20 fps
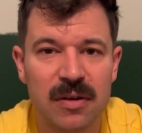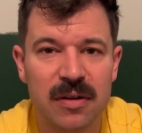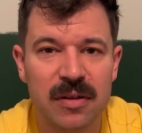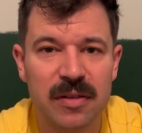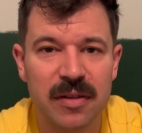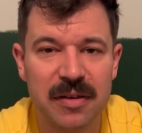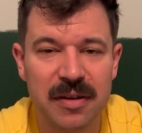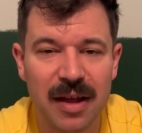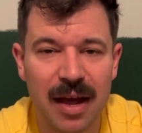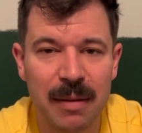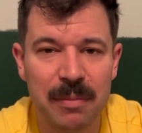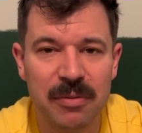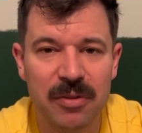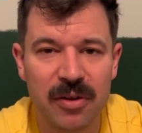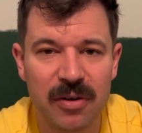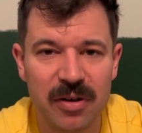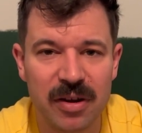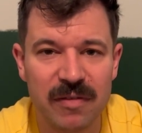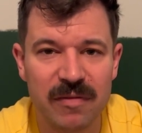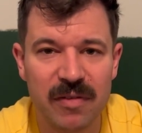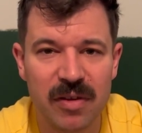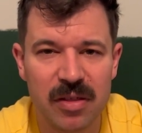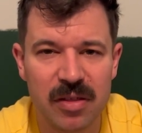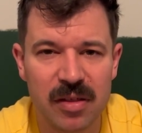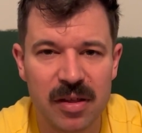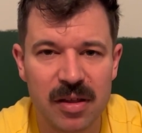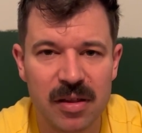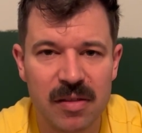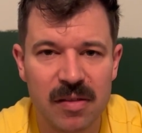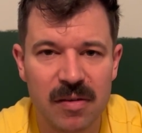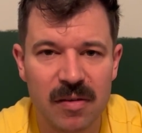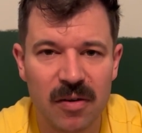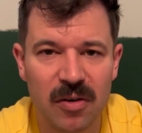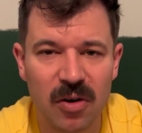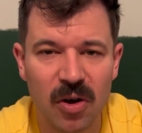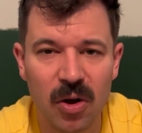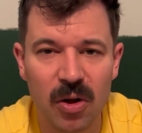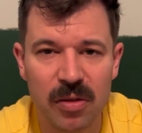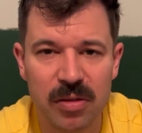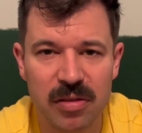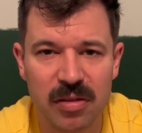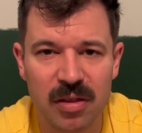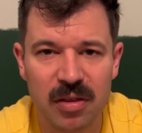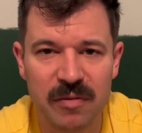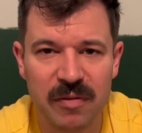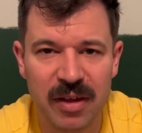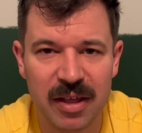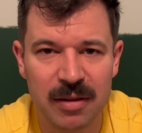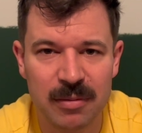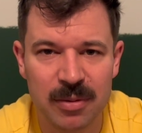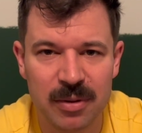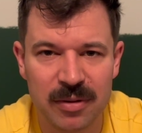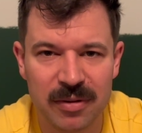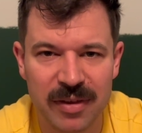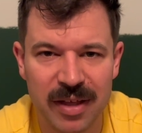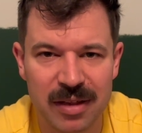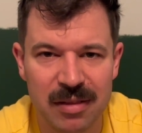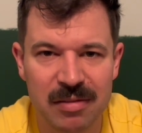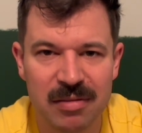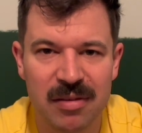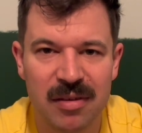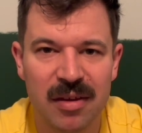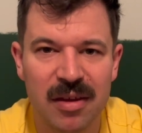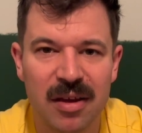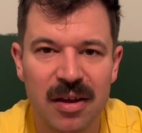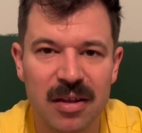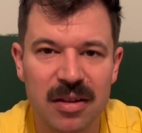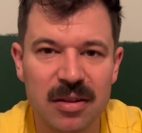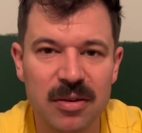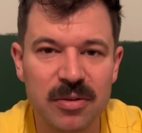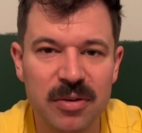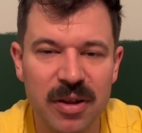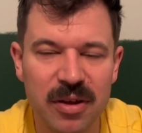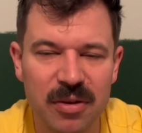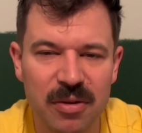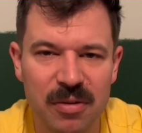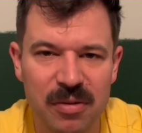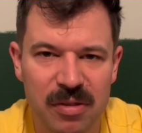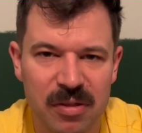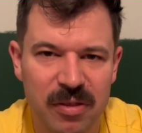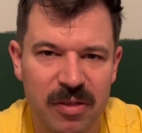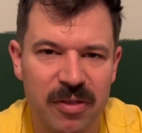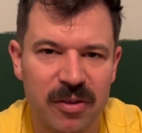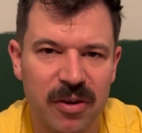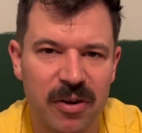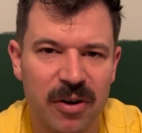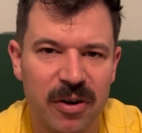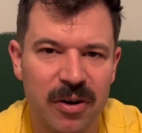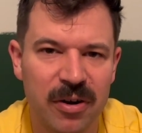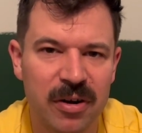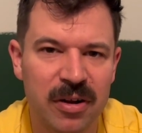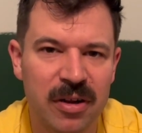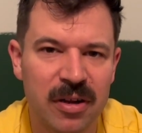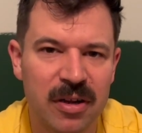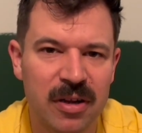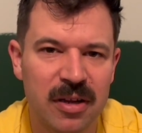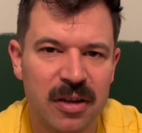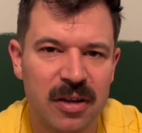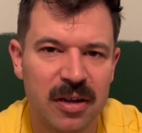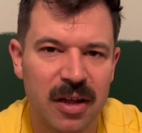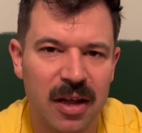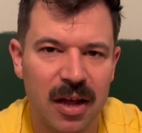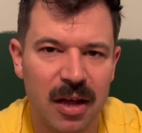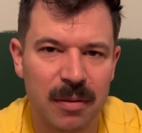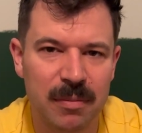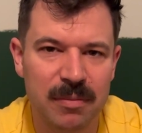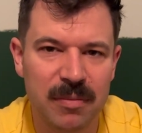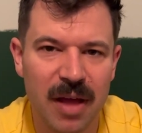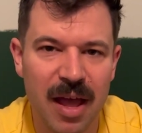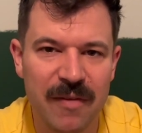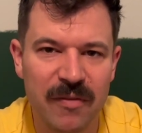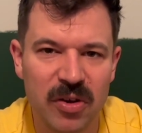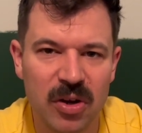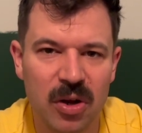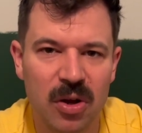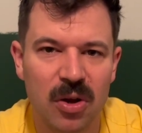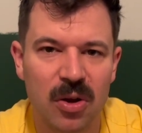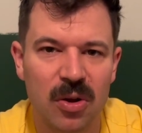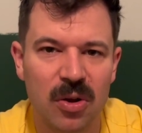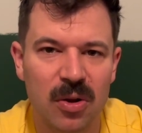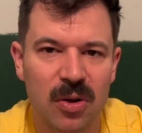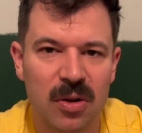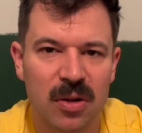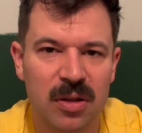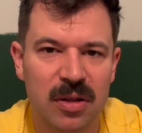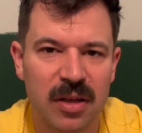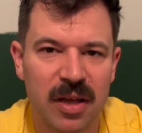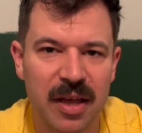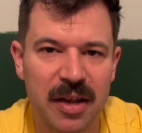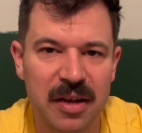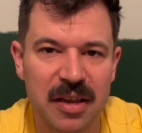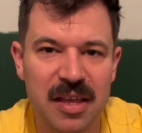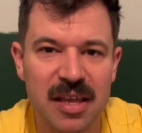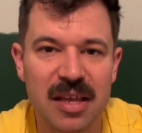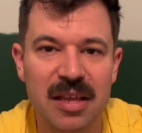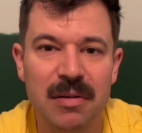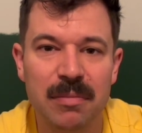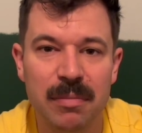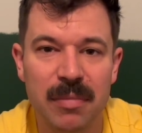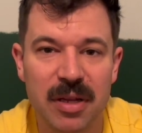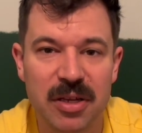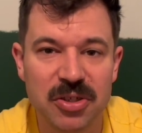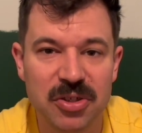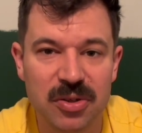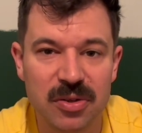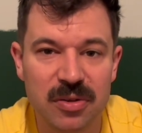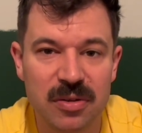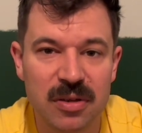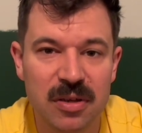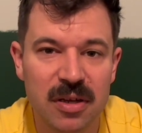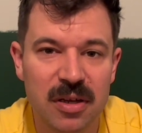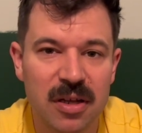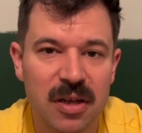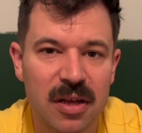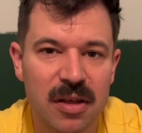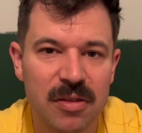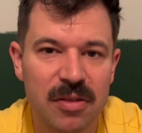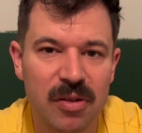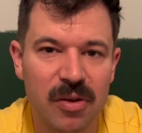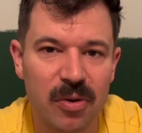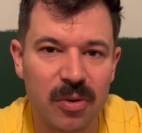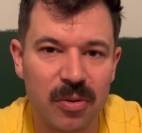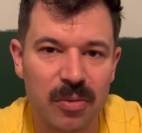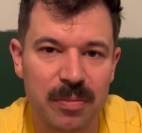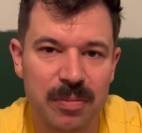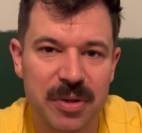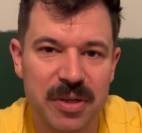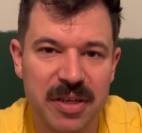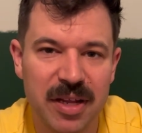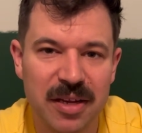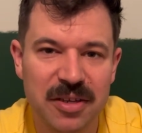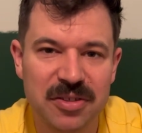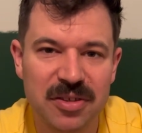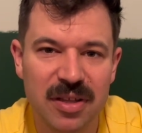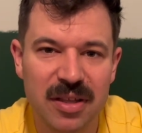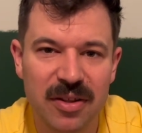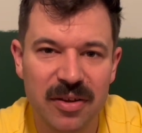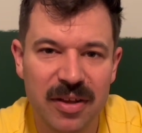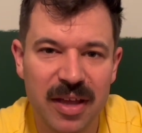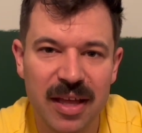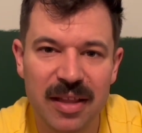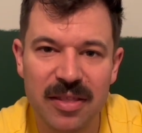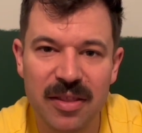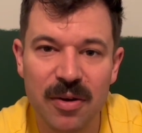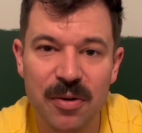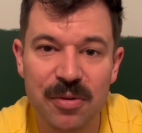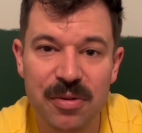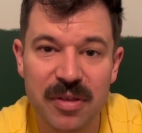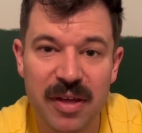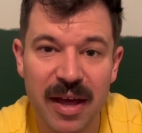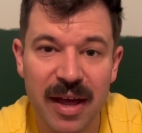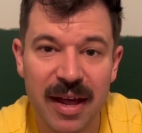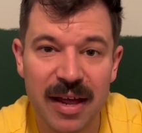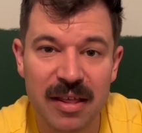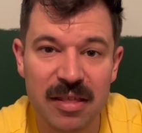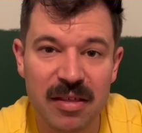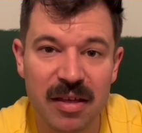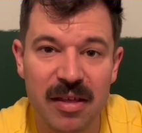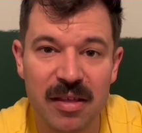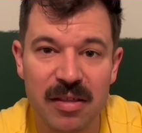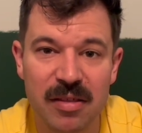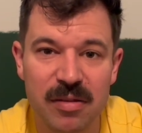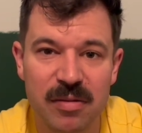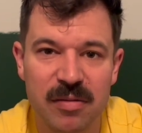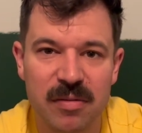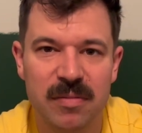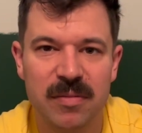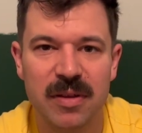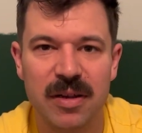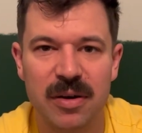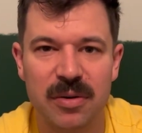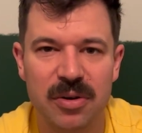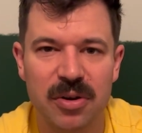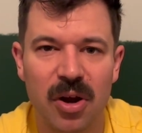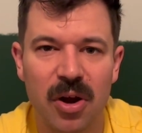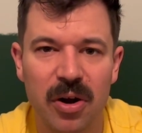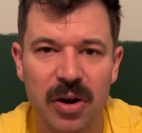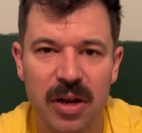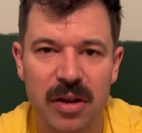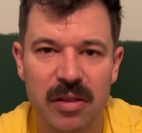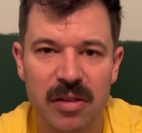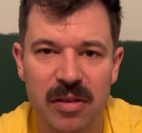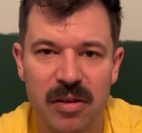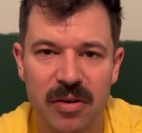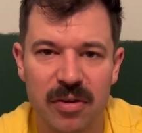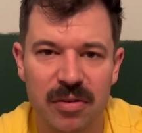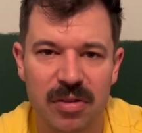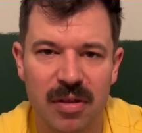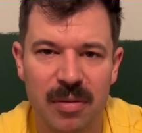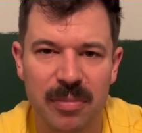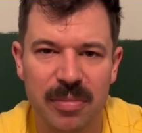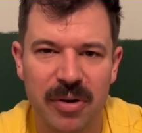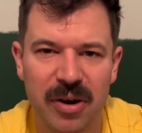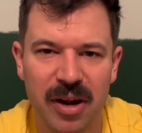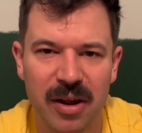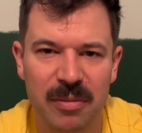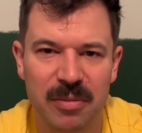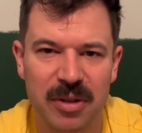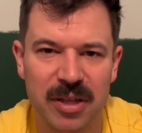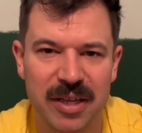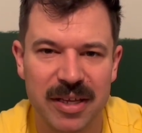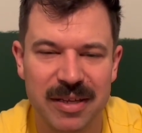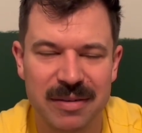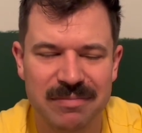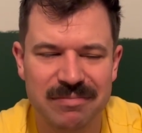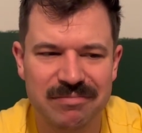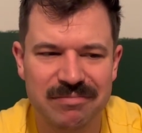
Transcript: the top 30 visits are all still available. That's Lou Nichols III, Evan Hull, and Keaton Mitchell. So potentially look at those guys as targets here. Some probably